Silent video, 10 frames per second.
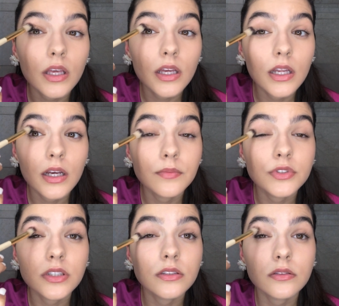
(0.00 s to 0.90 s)
and I'm
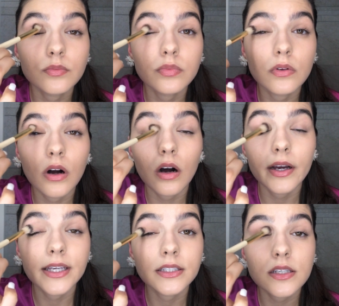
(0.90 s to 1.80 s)
just
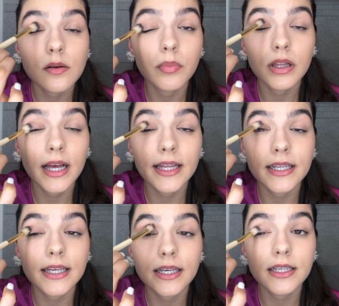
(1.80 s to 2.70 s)
going to blend
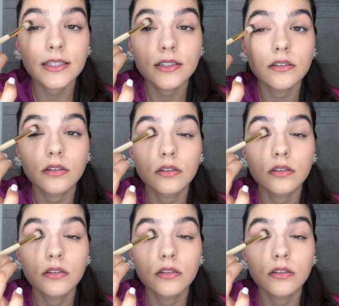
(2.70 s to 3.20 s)
this.